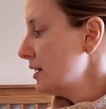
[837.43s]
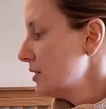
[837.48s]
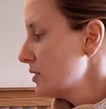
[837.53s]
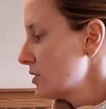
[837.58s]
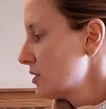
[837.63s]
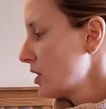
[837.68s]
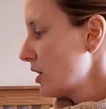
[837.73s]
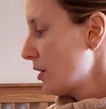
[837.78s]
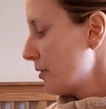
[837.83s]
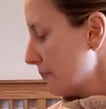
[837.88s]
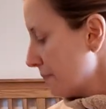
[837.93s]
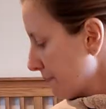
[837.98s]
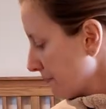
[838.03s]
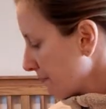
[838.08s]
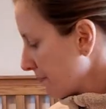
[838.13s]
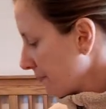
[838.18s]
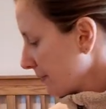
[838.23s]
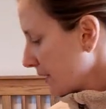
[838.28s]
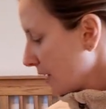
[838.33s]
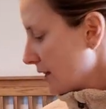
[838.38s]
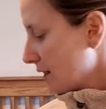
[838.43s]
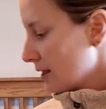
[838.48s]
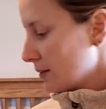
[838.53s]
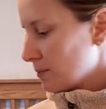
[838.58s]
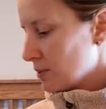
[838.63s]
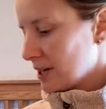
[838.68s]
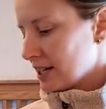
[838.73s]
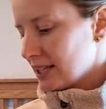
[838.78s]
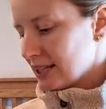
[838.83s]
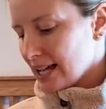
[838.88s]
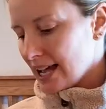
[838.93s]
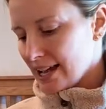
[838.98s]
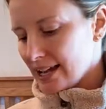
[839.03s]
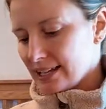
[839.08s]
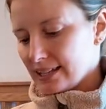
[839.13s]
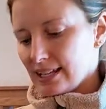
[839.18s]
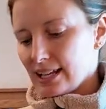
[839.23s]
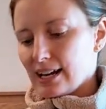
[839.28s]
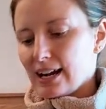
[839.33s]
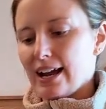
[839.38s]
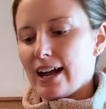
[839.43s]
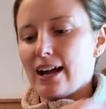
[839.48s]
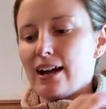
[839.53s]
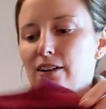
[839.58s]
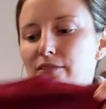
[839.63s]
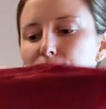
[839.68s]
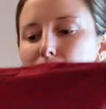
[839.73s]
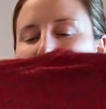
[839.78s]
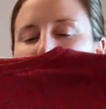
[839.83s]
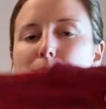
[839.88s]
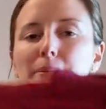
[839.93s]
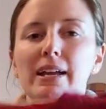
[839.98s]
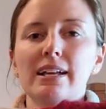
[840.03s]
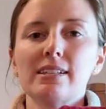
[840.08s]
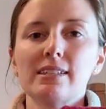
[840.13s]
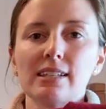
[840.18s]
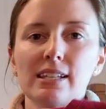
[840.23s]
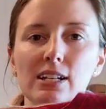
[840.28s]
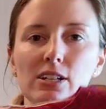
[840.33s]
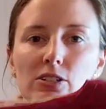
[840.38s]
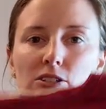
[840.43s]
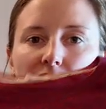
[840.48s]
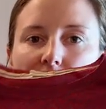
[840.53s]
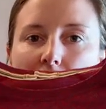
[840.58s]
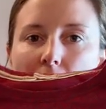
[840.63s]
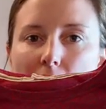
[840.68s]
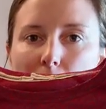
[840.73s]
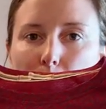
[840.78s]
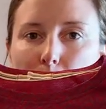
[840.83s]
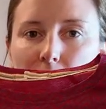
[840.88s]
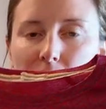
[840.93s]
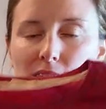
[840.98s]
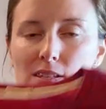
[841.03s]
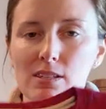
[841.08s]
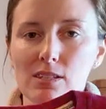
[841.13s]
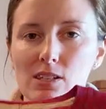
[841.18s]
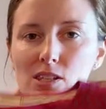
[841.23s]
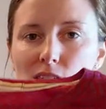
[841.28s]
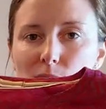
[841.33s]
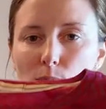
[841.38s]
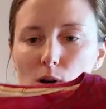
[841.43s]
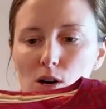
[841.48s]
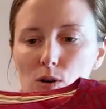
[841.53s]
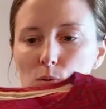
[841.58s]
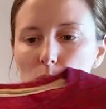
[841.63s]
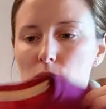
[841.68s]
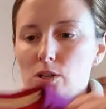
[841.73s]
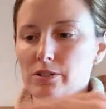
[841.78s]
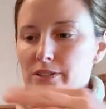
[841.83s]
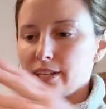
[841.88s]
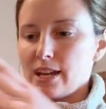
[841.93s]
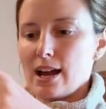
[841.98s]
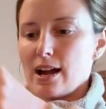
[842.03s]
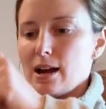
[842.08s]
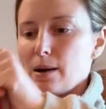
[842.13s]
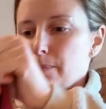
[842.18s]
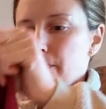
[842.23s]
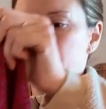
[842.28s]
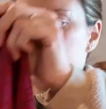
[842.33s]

So bringing that. And then I have my base layer top. This is a smart wool top.